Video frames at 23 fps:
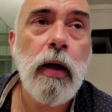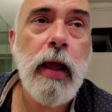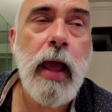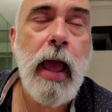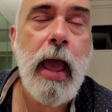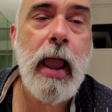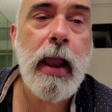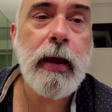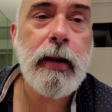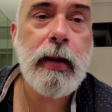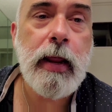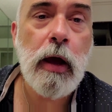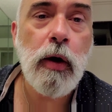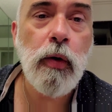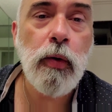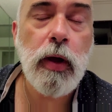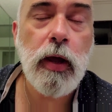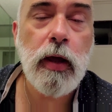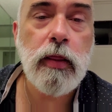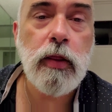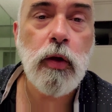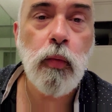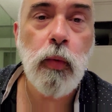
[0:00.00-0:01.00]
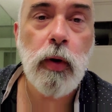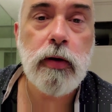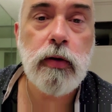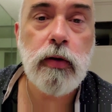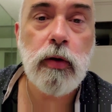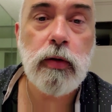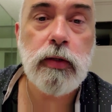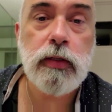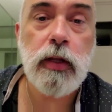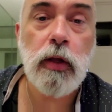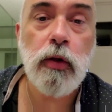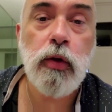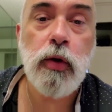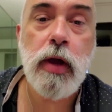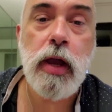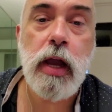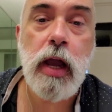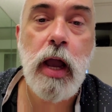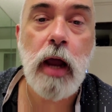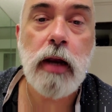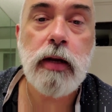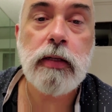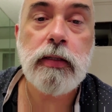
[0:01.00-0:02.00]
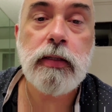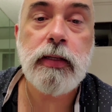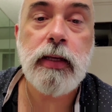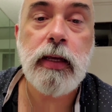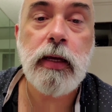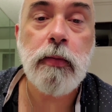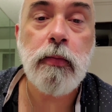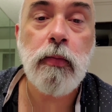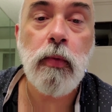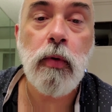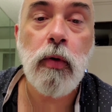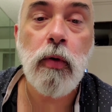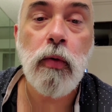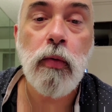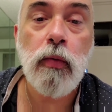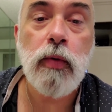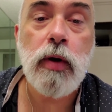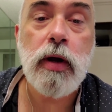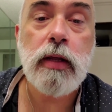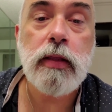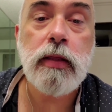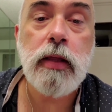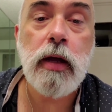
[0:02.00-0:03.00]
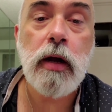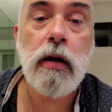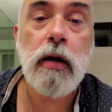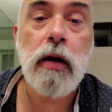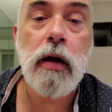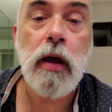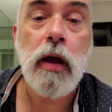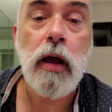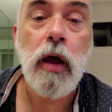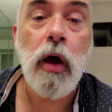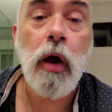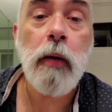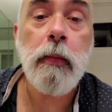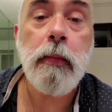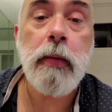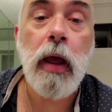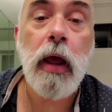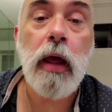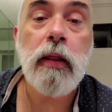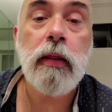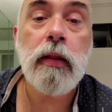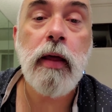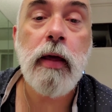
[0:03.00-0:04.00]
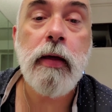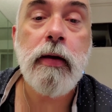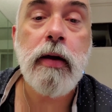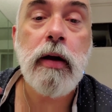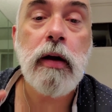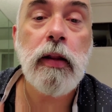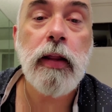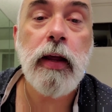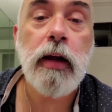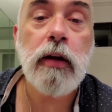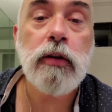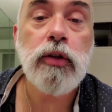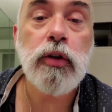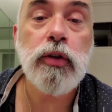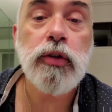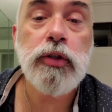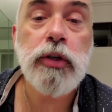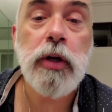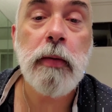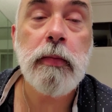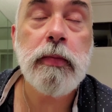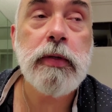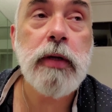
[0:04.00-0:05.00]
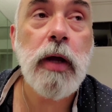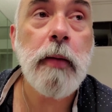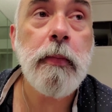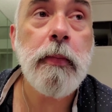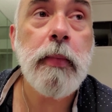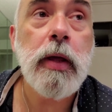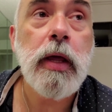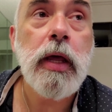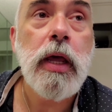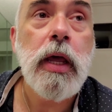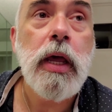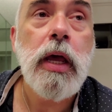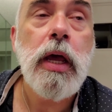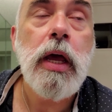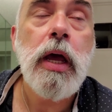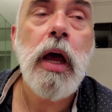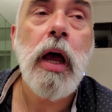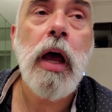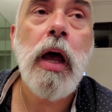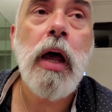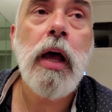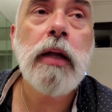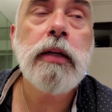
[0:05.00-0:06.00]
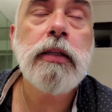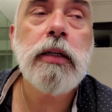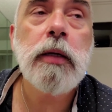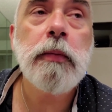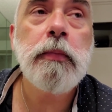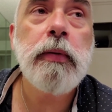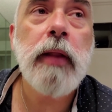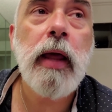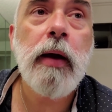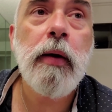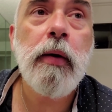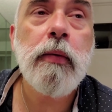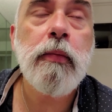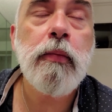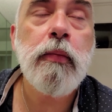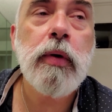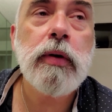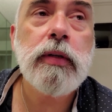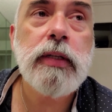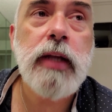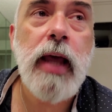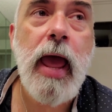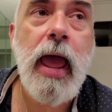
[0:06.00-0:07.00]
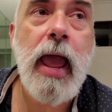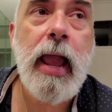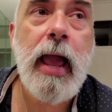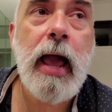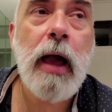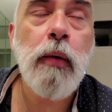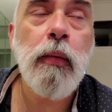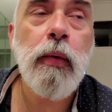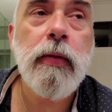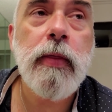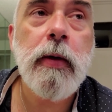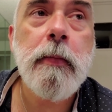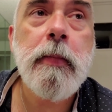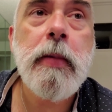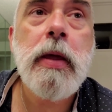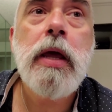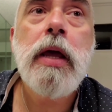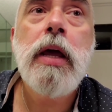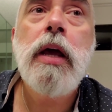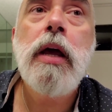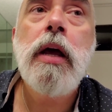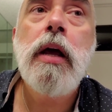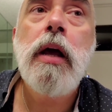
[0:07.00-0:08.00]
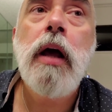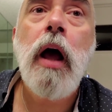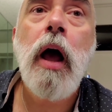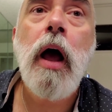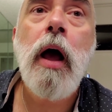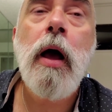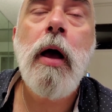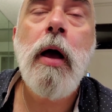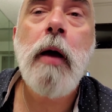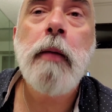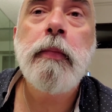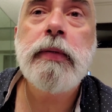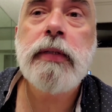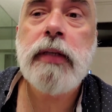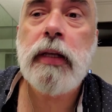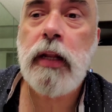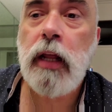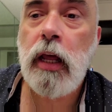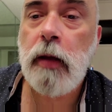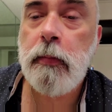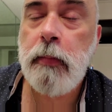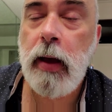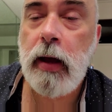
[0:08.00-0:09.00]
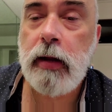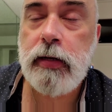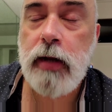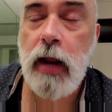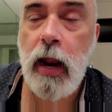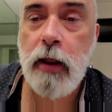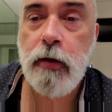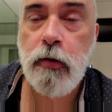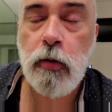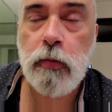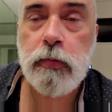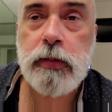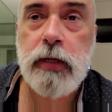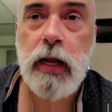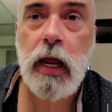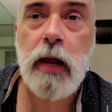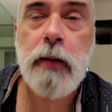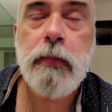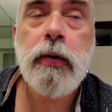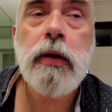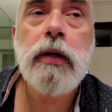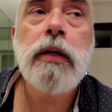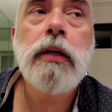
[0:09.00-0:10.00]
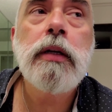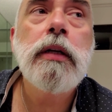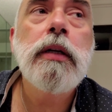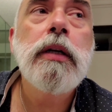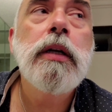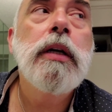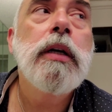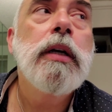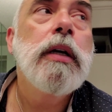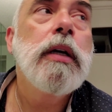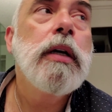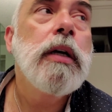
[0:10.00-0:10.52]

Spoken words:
hanging out in the windowsill. You can kind of see him right there. Oh, and then Claire just jumped up to hang out with him. I'm sitting at my dining room table,